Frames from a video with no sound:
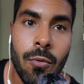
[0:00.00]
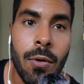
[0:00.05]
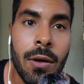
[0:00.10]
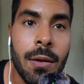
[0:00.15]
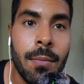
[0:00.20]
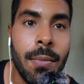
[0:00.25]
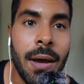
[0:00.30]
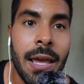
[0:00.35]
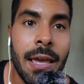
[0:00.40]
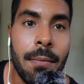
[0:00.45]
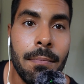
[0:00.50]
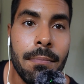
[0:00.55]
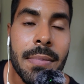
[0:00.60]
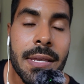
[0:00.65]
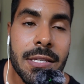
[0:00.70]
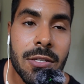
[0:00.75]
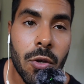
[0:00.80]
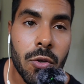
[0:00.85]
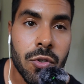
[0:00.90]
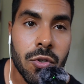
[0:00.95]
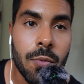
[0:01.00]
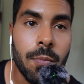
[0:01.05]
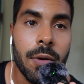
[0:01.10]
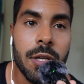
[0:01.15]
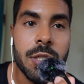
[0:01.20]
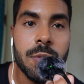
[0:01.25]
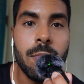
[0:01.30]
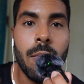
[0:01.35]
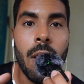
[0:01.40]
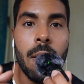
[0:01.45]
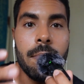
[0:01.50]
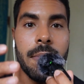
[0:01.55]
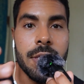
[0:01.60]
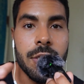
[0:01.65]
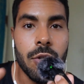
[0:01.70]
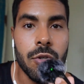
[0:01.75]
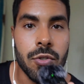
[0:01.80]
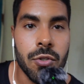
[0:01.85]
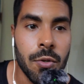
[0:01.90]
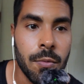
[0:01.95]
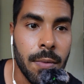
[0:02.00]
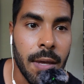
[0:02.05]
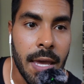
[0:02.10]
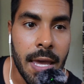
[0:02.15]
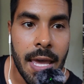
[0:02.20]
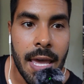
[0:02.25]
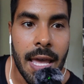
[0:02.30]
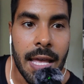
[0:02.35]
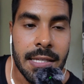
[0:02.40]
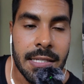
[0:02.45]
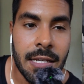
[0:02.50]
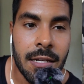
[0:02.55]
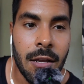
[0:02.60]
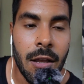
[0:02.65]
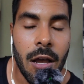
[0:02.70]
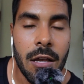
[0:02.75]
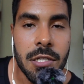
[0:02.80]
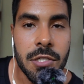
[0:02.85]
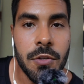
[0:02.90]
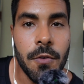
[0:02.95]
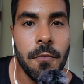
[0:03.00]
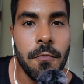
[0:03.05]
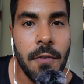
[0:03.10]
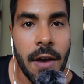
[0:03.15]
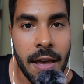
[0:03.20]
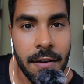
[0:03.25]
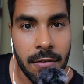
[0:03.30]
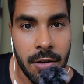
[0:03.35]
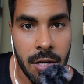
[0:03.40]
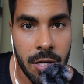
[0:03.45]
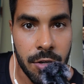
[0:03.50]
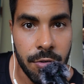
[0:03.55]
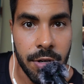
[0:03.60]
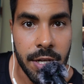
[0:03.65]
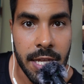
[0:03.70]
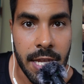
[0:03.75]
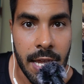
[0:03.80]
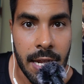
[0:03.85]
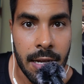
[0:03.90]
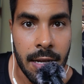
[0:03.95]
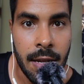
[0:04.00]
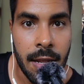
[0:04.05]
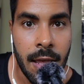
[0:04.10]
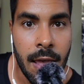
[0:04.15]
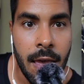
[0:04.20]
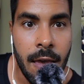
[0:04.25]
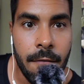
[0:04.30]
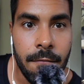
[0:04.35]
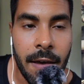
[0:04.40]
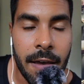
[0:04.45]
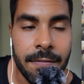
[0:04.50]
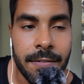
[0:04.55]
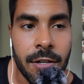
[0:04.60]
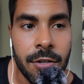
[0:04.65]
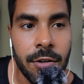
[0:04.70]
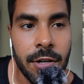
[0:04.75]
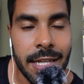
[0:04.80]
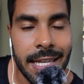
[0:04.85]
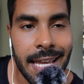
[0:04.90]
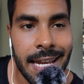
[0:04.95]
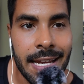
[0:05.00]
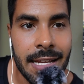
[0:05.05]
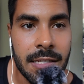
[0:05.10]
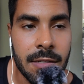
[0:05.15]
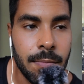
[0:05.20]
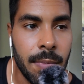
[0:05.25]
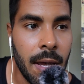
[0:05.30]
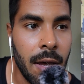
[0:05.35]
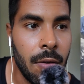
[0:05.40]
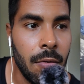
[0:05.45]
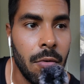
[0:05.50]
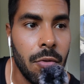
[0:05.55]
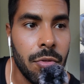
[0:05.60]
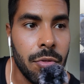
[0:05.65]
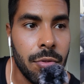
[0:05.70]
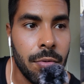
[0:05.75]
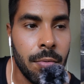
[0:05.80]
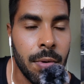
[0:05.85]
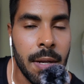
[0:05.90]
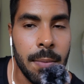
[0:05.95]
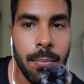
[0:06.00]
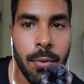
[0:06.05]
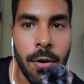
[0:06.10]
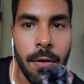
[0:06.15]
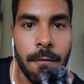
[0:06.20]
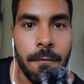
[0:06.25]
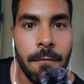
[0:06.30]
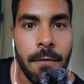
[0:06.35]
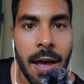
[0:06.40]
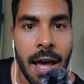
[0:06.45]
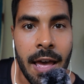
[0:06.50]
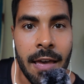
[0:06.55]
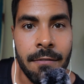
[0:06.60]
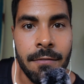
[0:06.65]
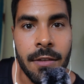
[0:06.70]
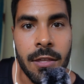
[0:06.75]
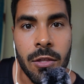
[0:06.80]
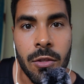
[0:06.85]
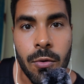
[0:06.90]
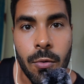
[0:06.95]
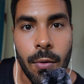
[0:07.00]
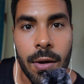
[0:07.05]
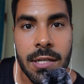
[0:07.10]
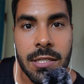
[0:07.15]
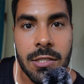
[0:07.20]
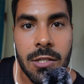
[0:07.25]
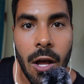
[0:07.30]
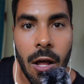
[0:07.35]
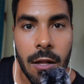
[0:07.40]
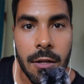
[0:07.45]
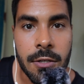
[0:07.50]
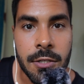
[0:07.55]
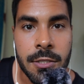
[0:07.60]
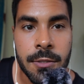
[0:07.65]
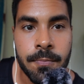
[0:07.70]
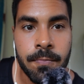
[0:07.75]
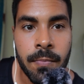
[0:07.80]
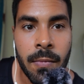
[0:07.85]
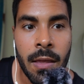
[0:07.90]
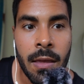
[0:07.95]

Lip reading: want to buy a miso soup, a small miso soup, it's gonna cost you 500 yen. 500 yen is about $3.5.